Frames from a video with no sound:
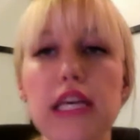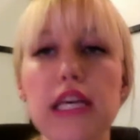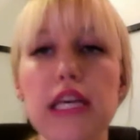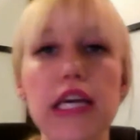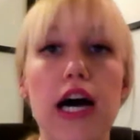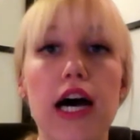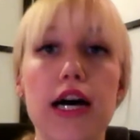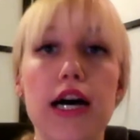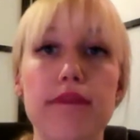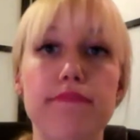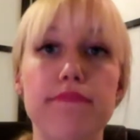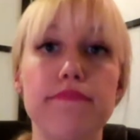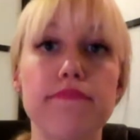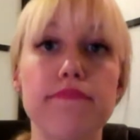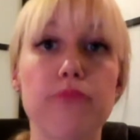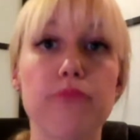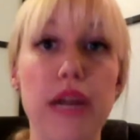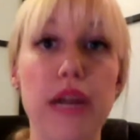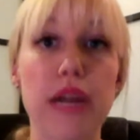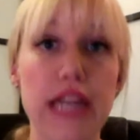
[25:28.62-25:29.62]

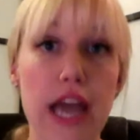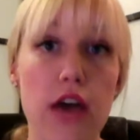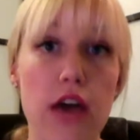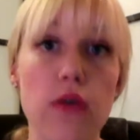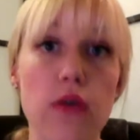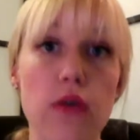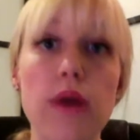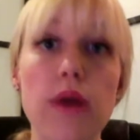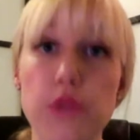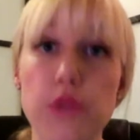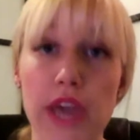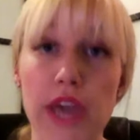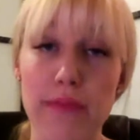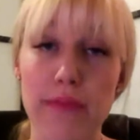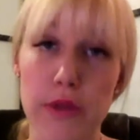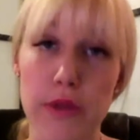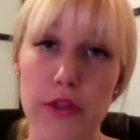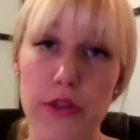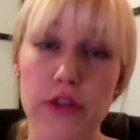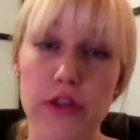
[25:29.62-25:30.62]
right now I'm doing
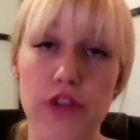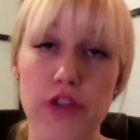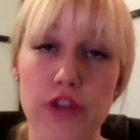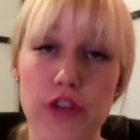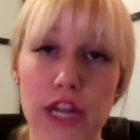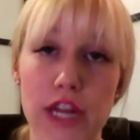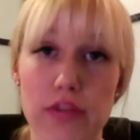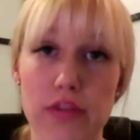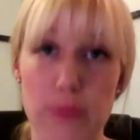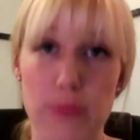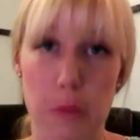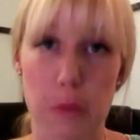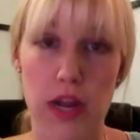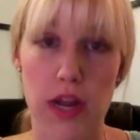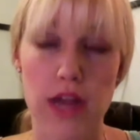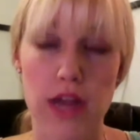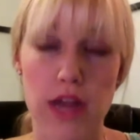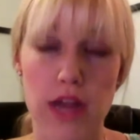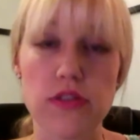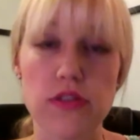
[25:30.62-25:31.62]
half marathon training for my
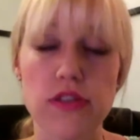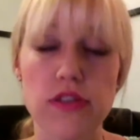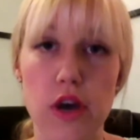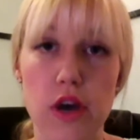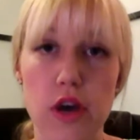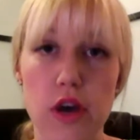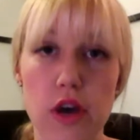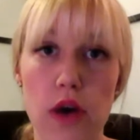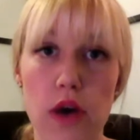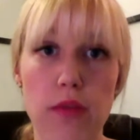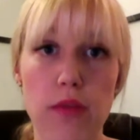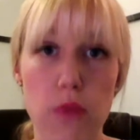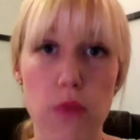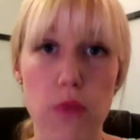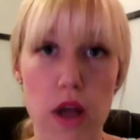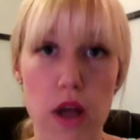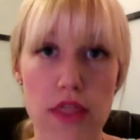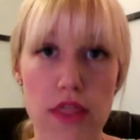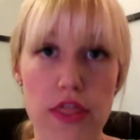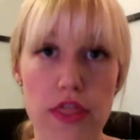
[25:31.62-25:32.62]
workouts. So I
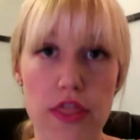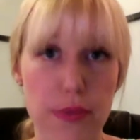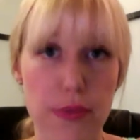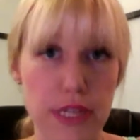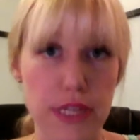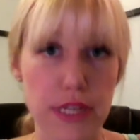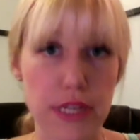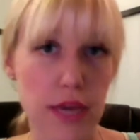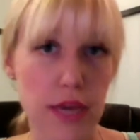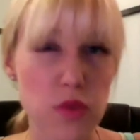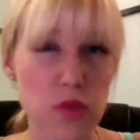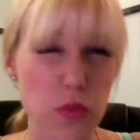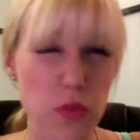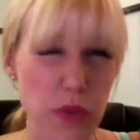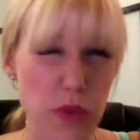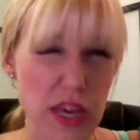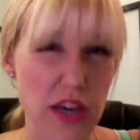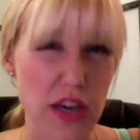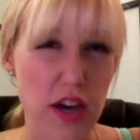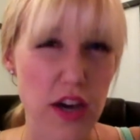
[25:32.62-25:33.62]
run 3 times a
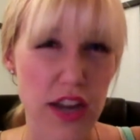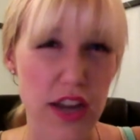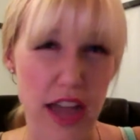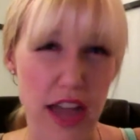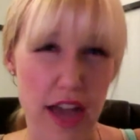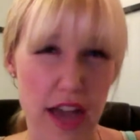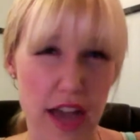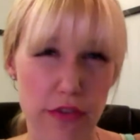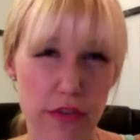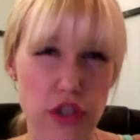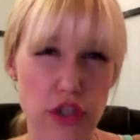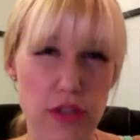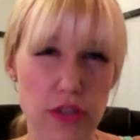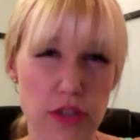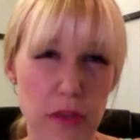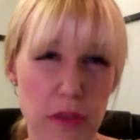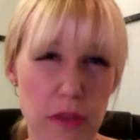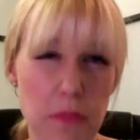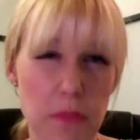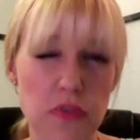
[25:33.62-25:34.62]
week on average,
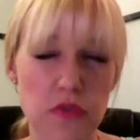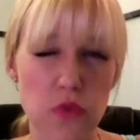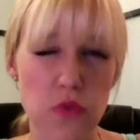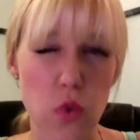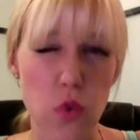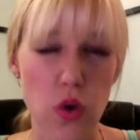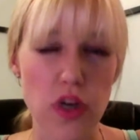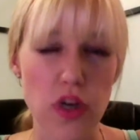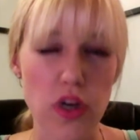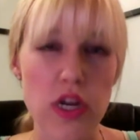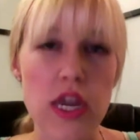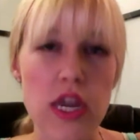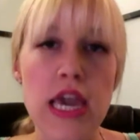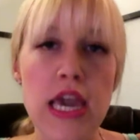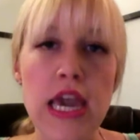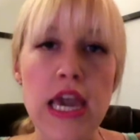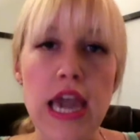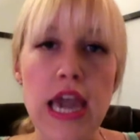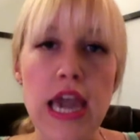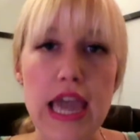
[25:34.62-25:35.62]
sometimes 4,
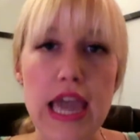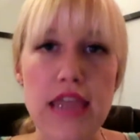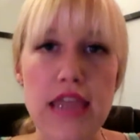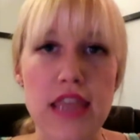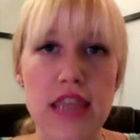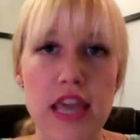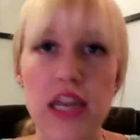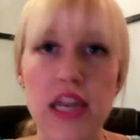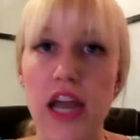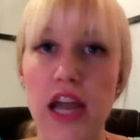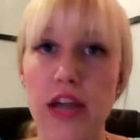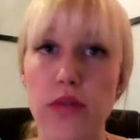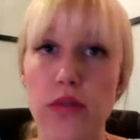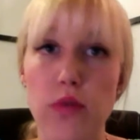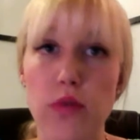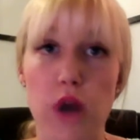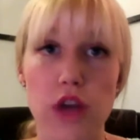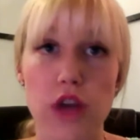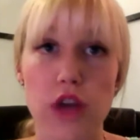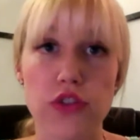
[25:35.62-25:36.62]
and then I
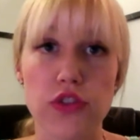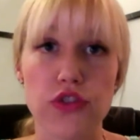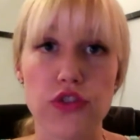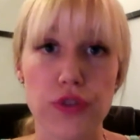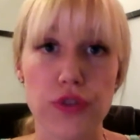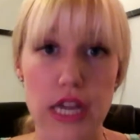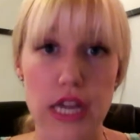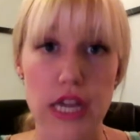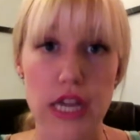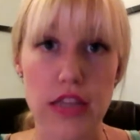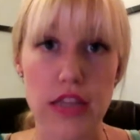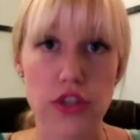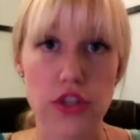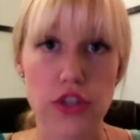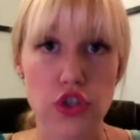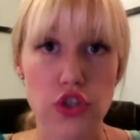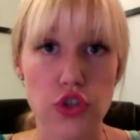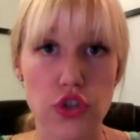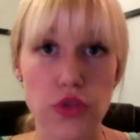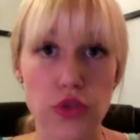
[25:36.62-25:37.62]
cross-train the
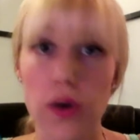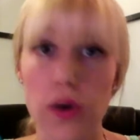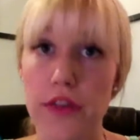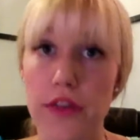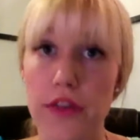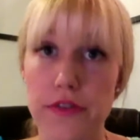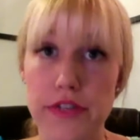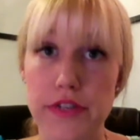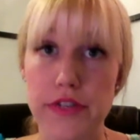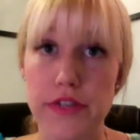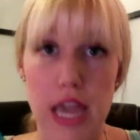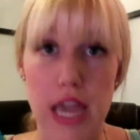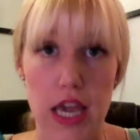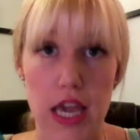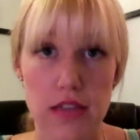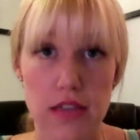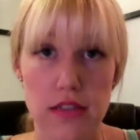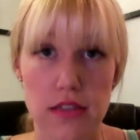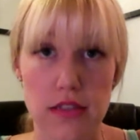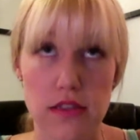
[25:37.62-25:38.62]
2 other
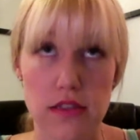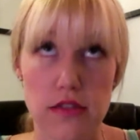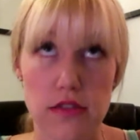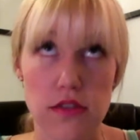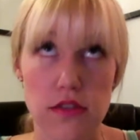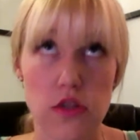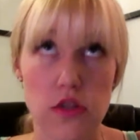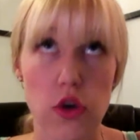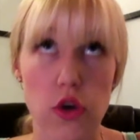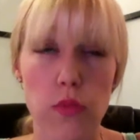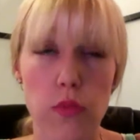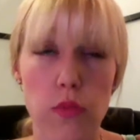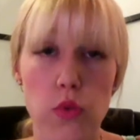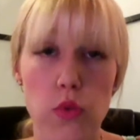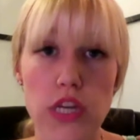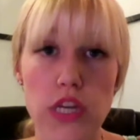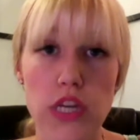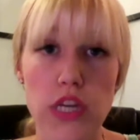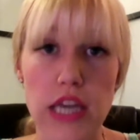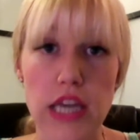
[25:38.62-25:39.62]
days. So I'm
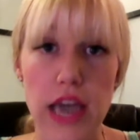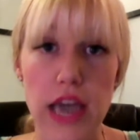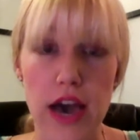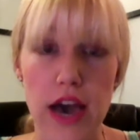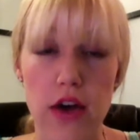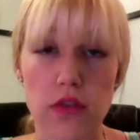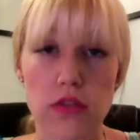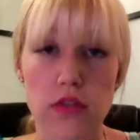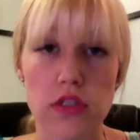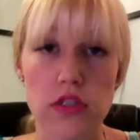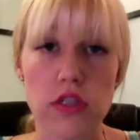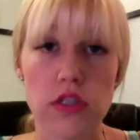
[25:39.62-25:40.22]
working out